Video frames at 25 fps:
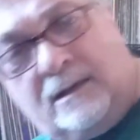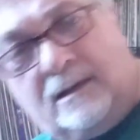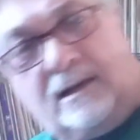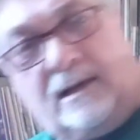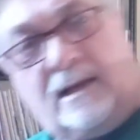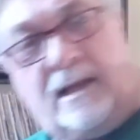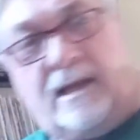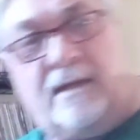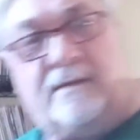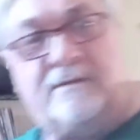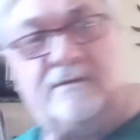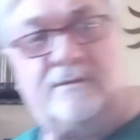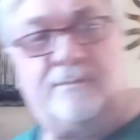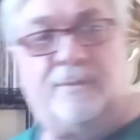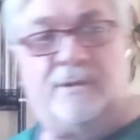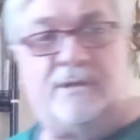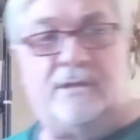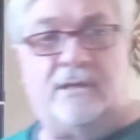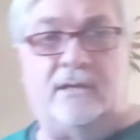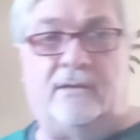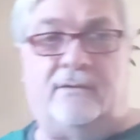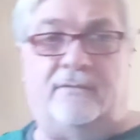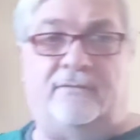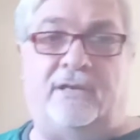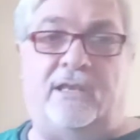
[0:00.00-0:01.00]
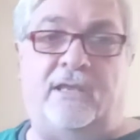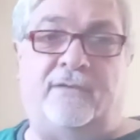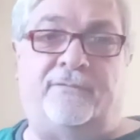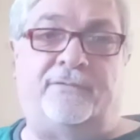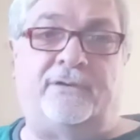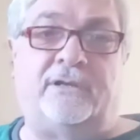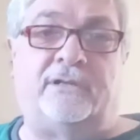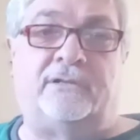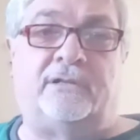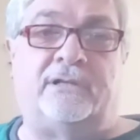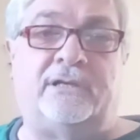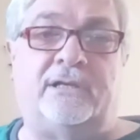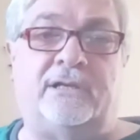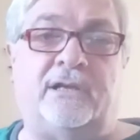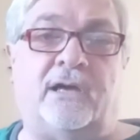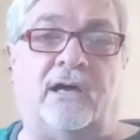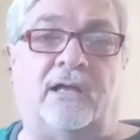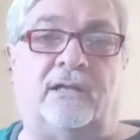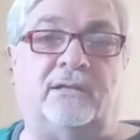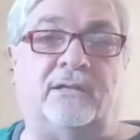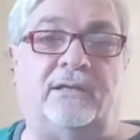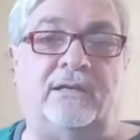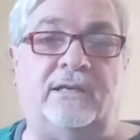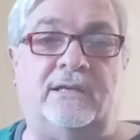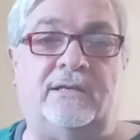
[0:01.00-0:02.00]
last but definitely
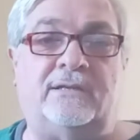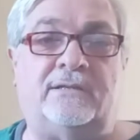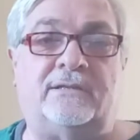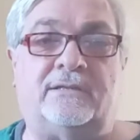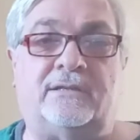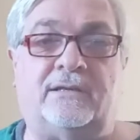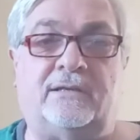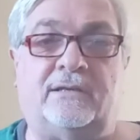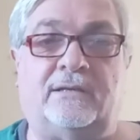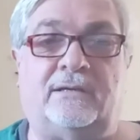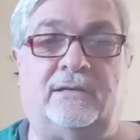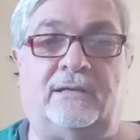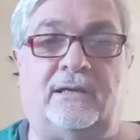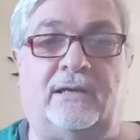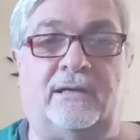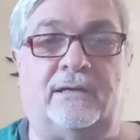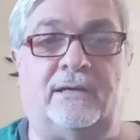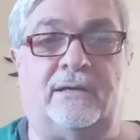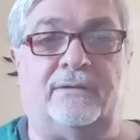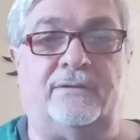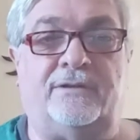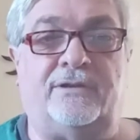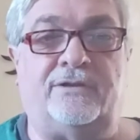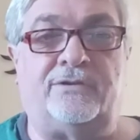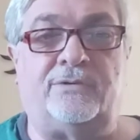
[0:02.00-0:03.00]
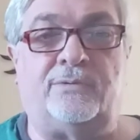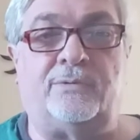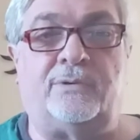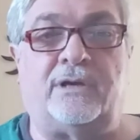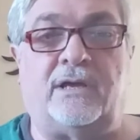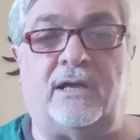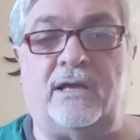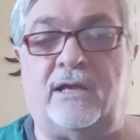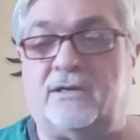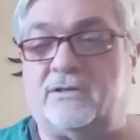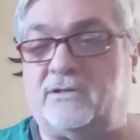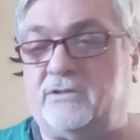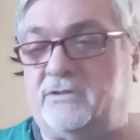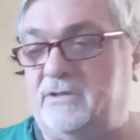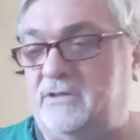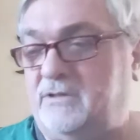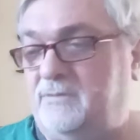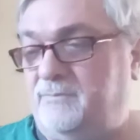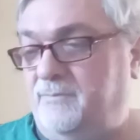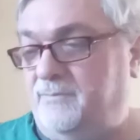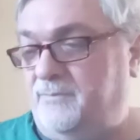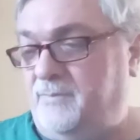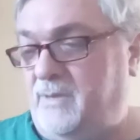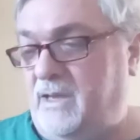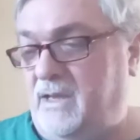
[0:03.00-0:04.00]
not least, this one I
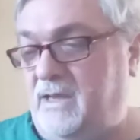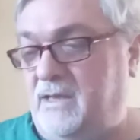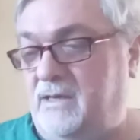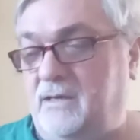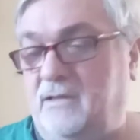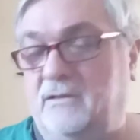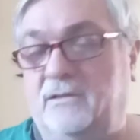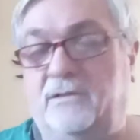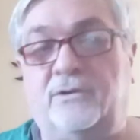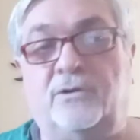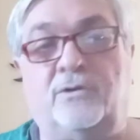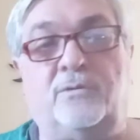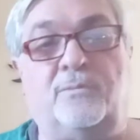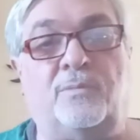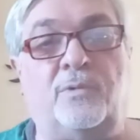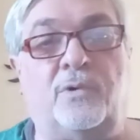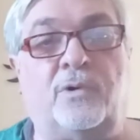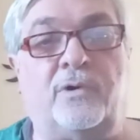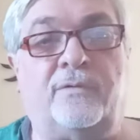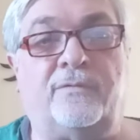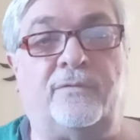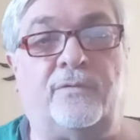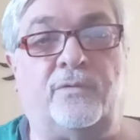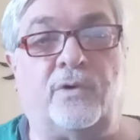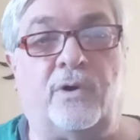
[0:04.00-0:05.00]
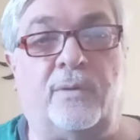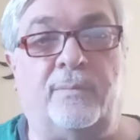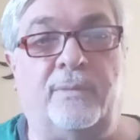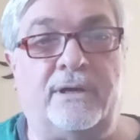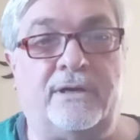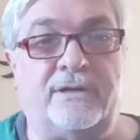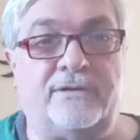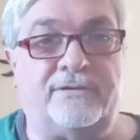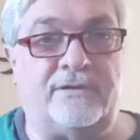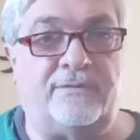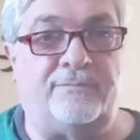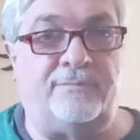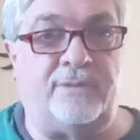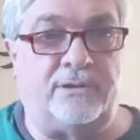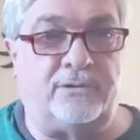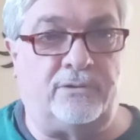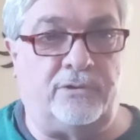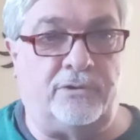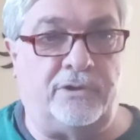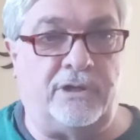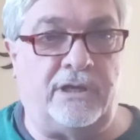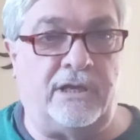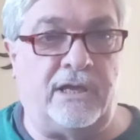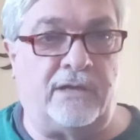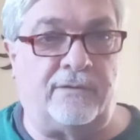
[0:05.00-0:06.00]
actually paid a little more for because I've been
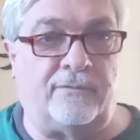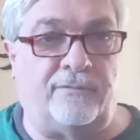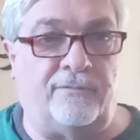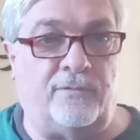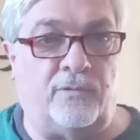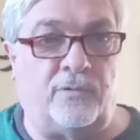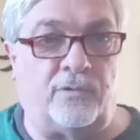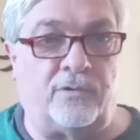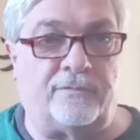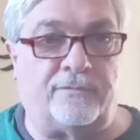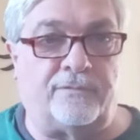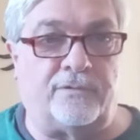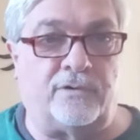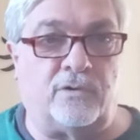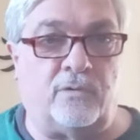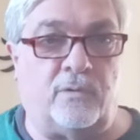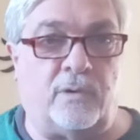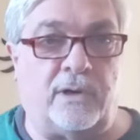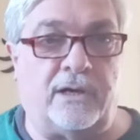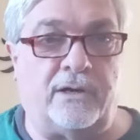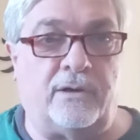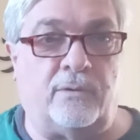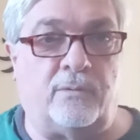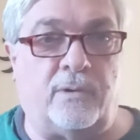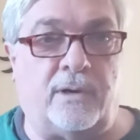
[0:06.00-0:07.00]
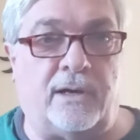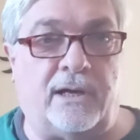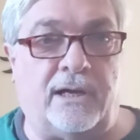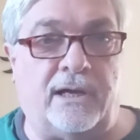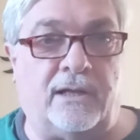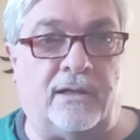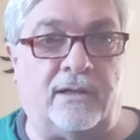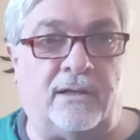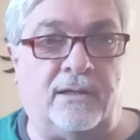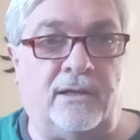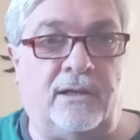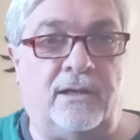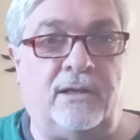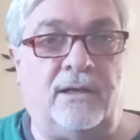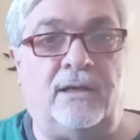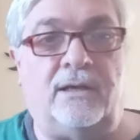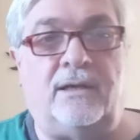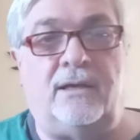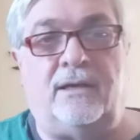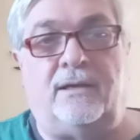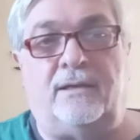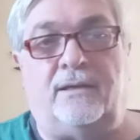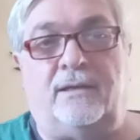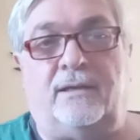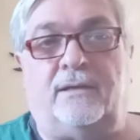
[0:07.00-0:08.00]
looking for it for quite a while.
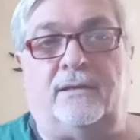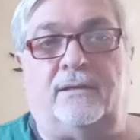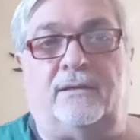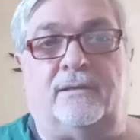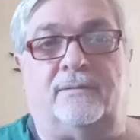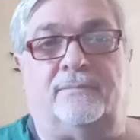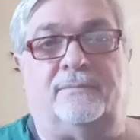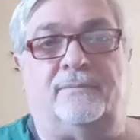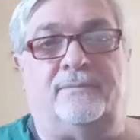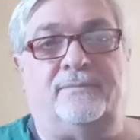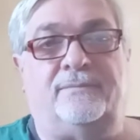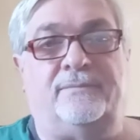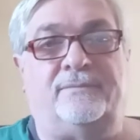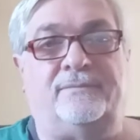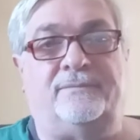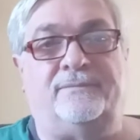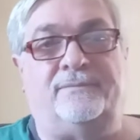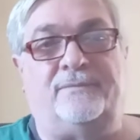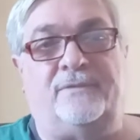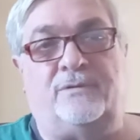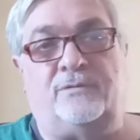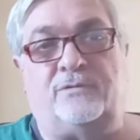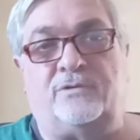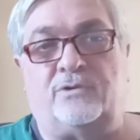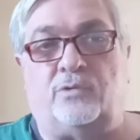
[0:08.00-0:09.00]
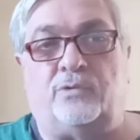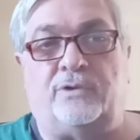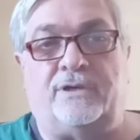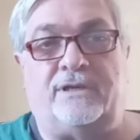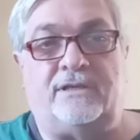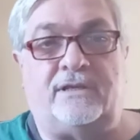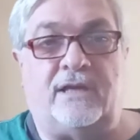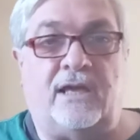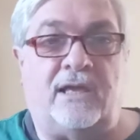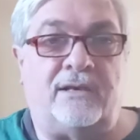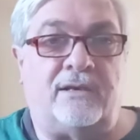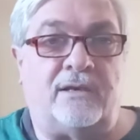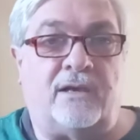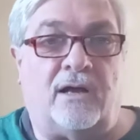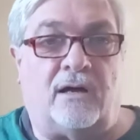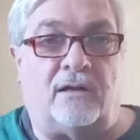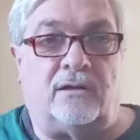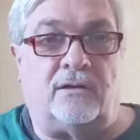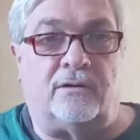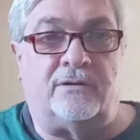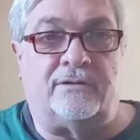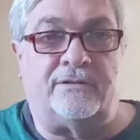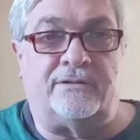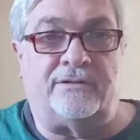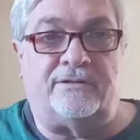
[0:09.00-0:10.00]
It was only
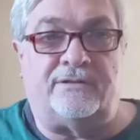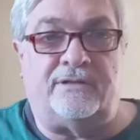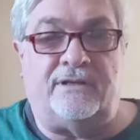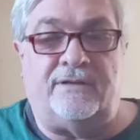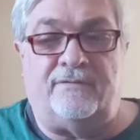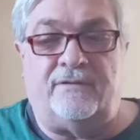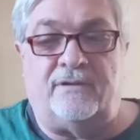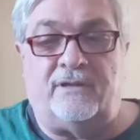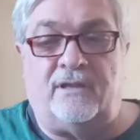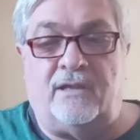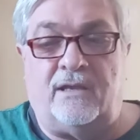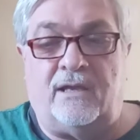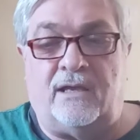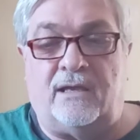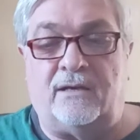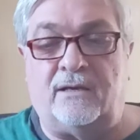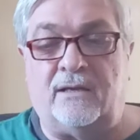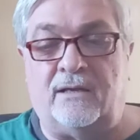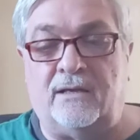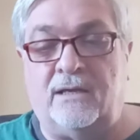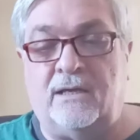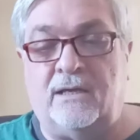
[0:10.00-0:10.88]
$10 even then,